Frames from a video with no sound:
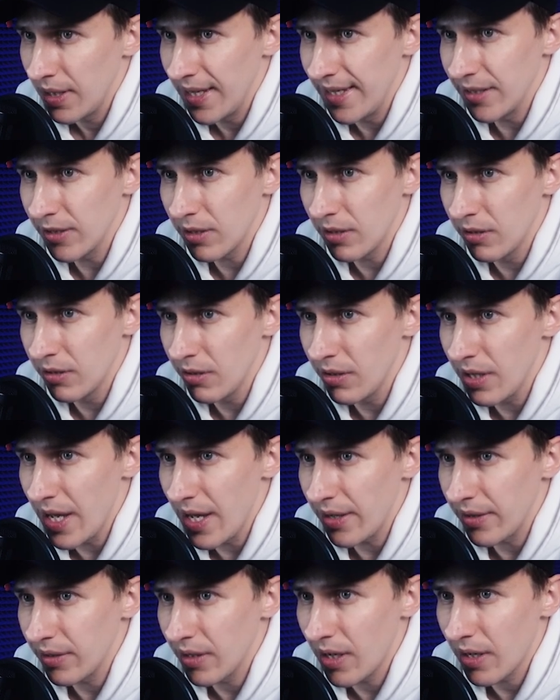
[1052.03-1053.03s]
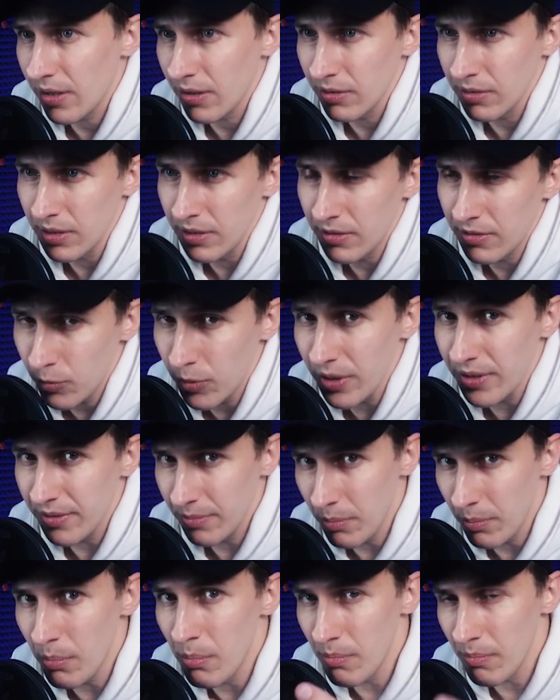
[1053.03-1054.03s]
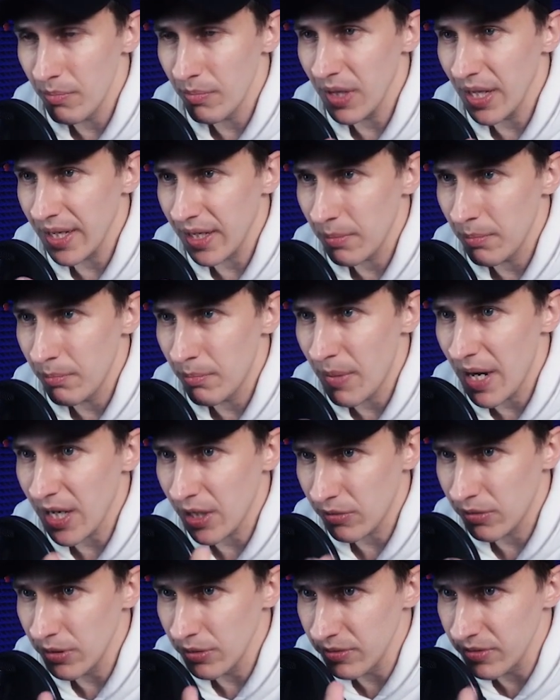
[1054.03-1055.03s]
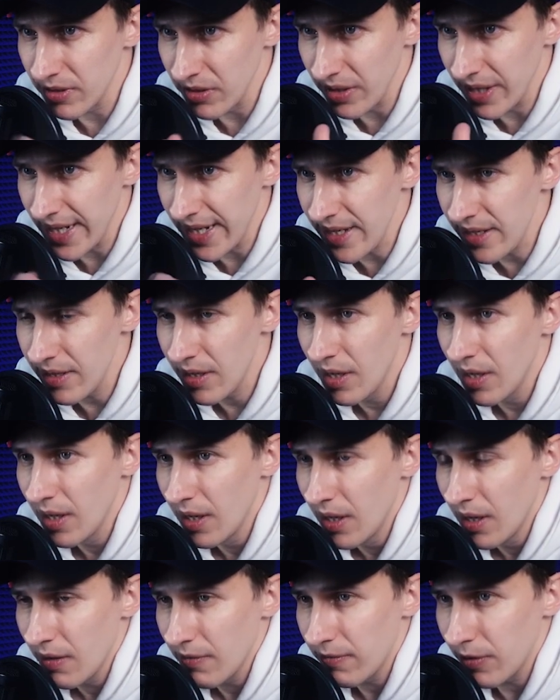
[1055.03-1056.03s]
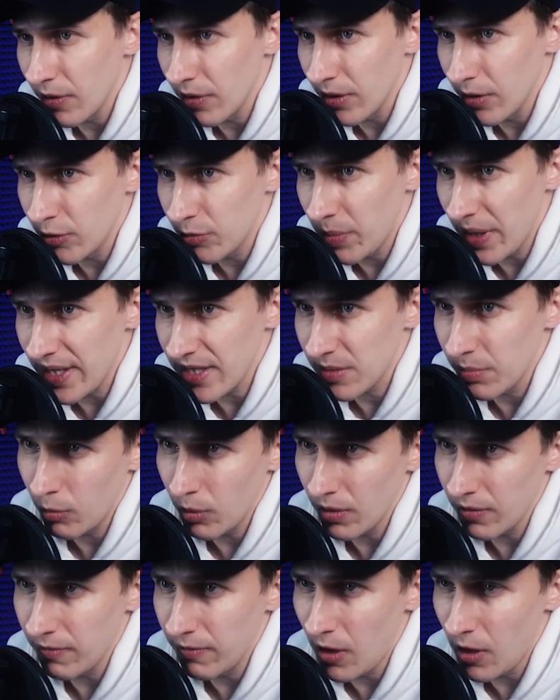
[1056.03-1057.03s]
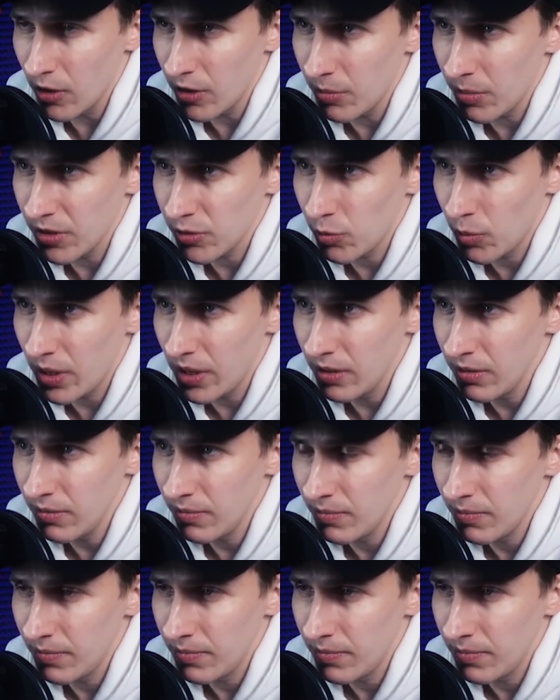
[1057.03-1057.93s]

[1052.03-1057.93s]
And you can do that not only with like micro delay for those bands, with volume as well,